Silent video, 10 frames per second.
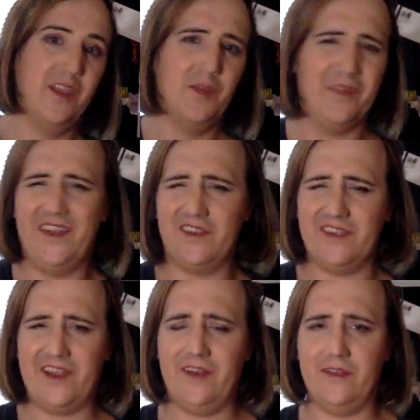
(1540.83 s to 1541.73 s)
but then it's like
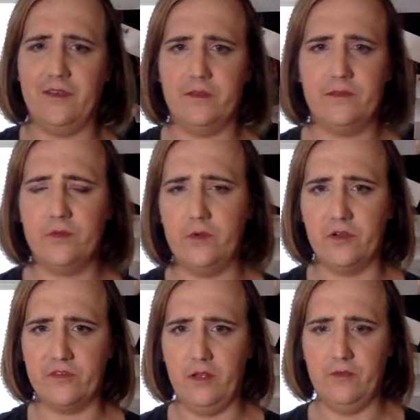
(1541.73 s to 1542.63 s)
kind of like suing
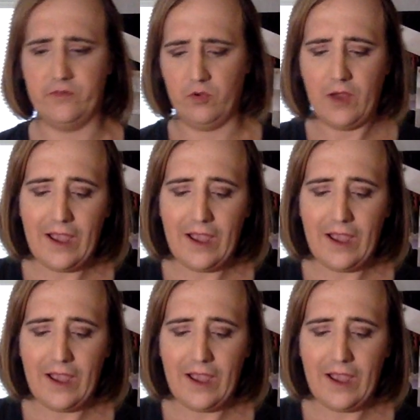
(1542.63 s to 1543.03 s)
yourself. So